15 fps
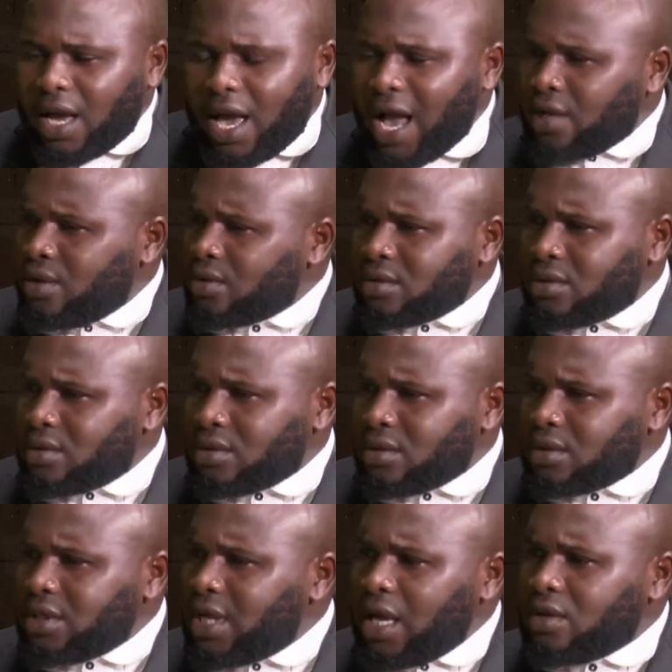I don't.
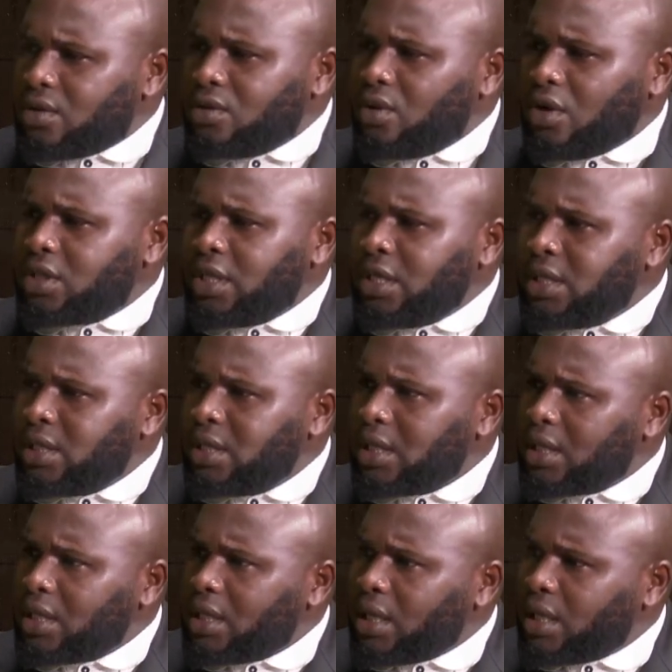There is nothing.
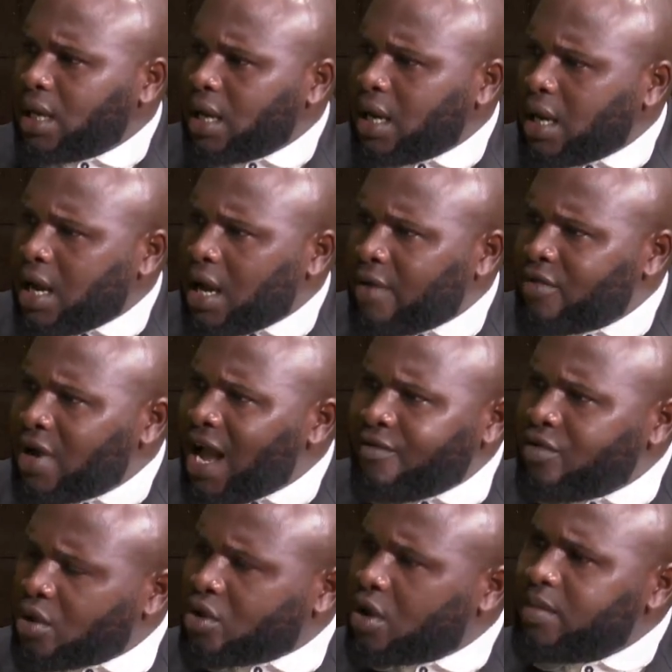I have
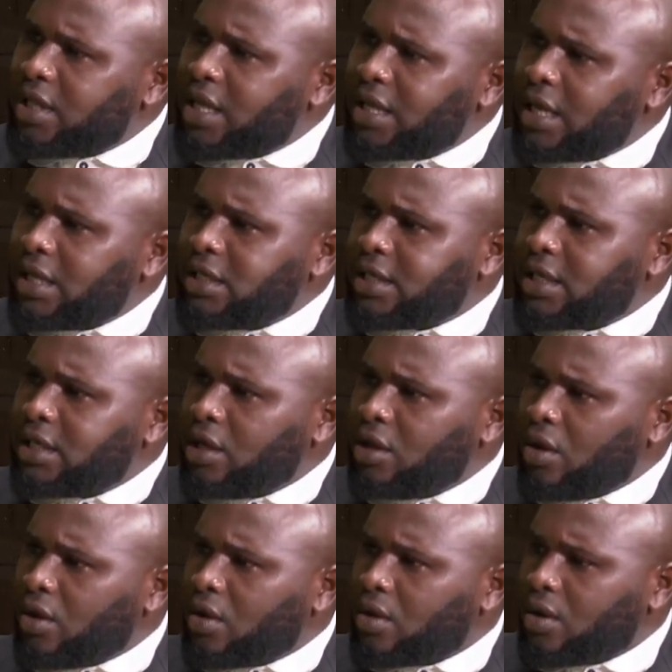not committed anything in
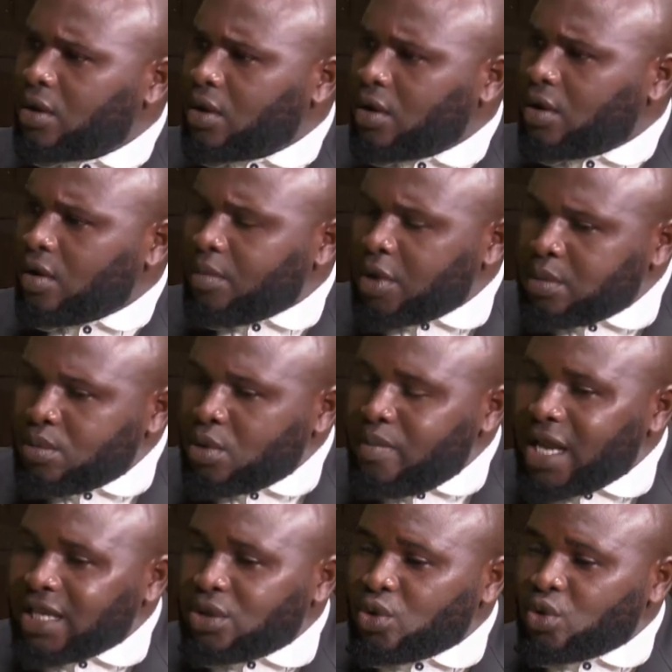law. But the
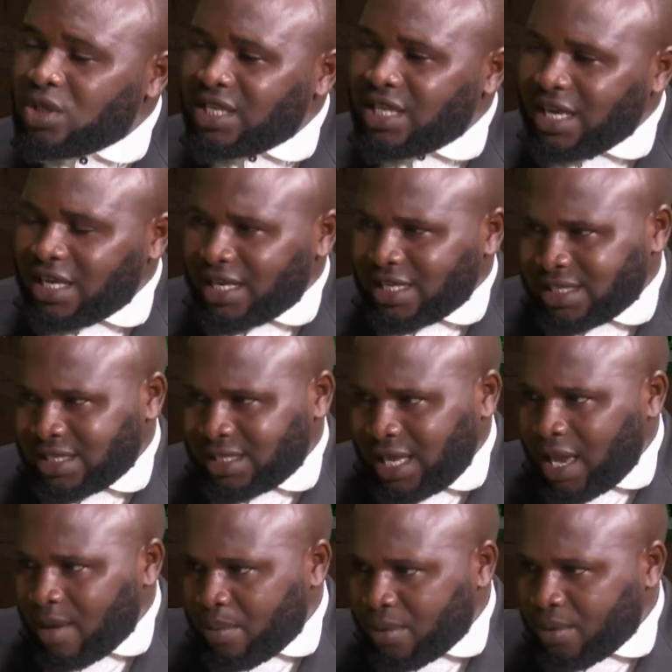moment you take a
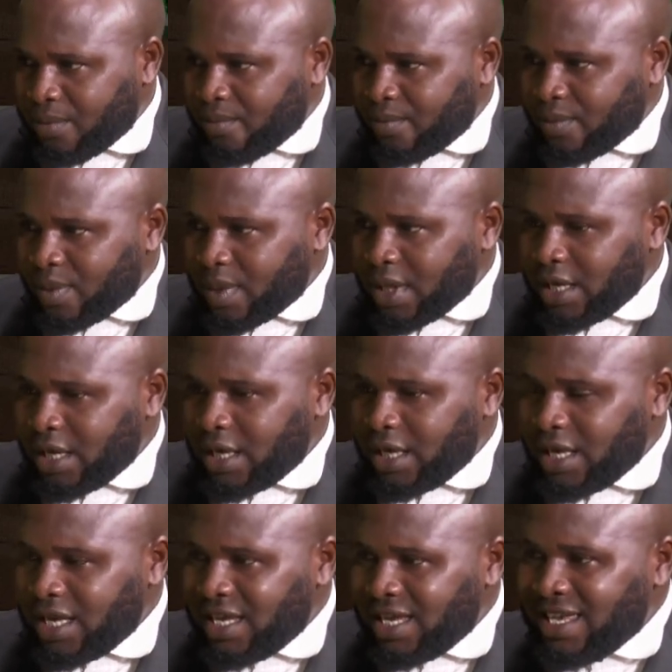step
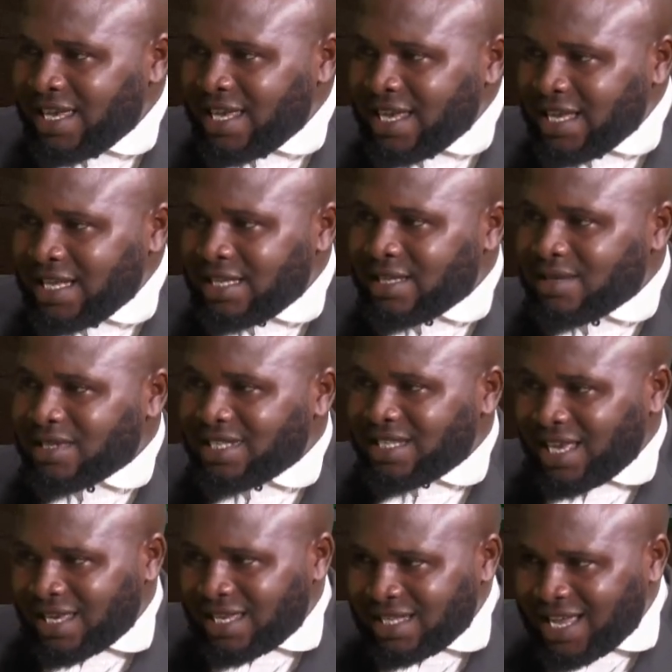in
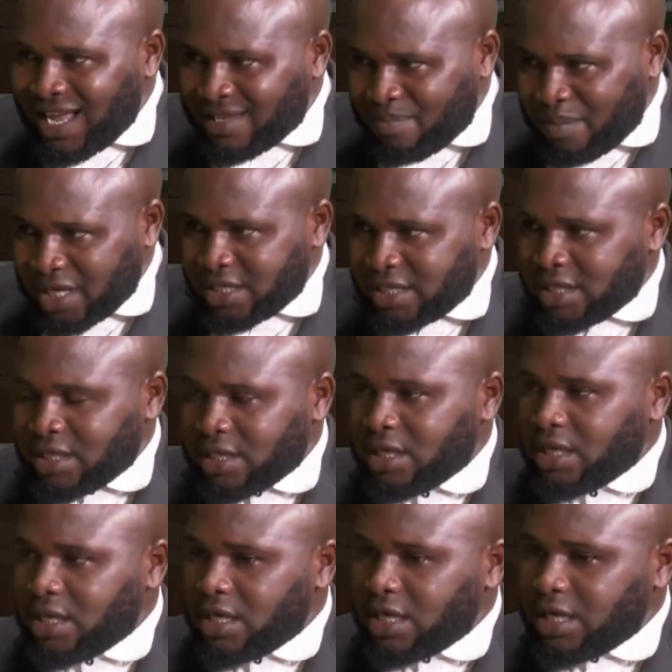taking that person,
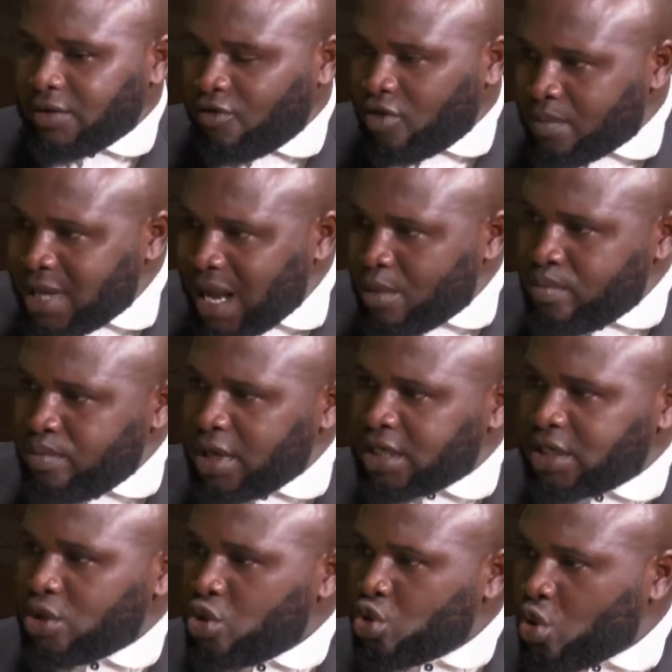from that
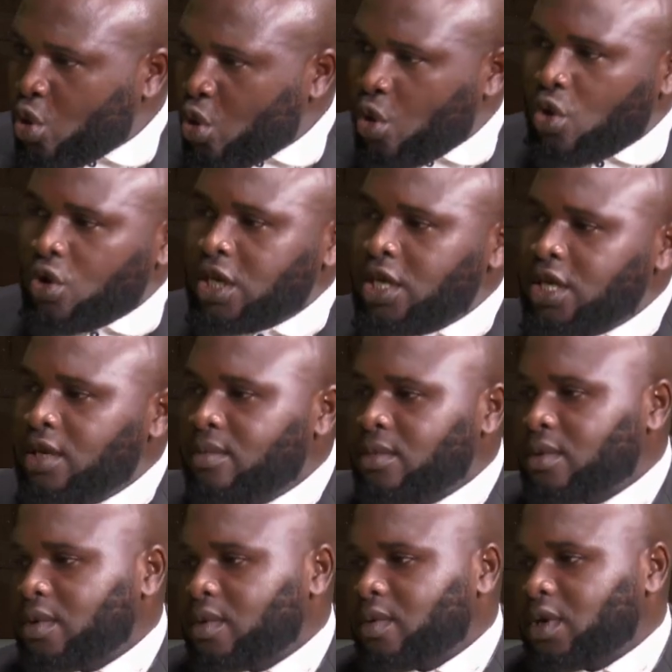moment you owe him
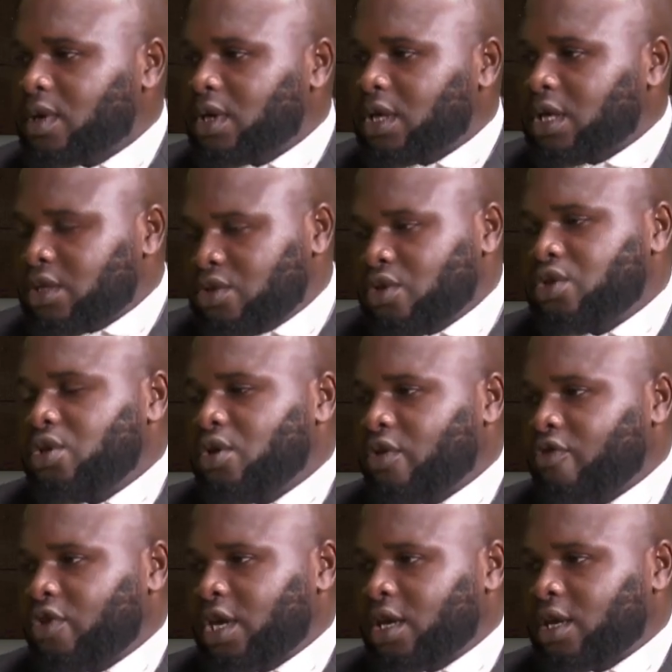a duty
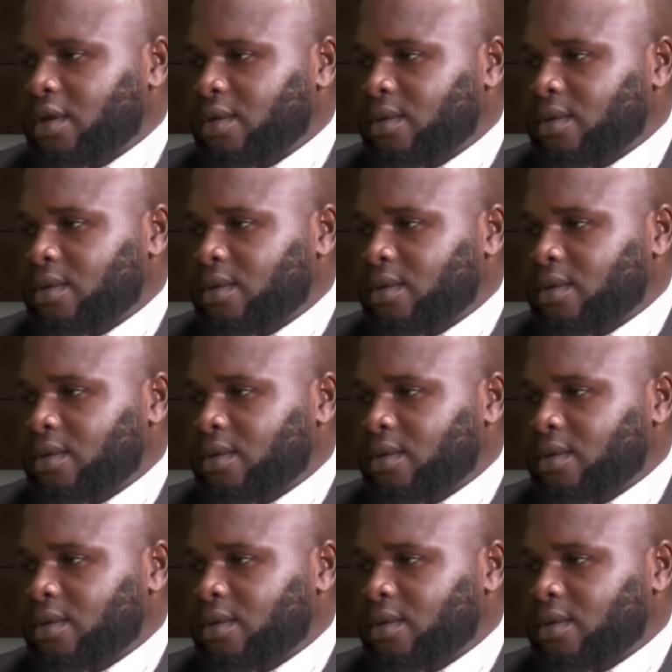of care.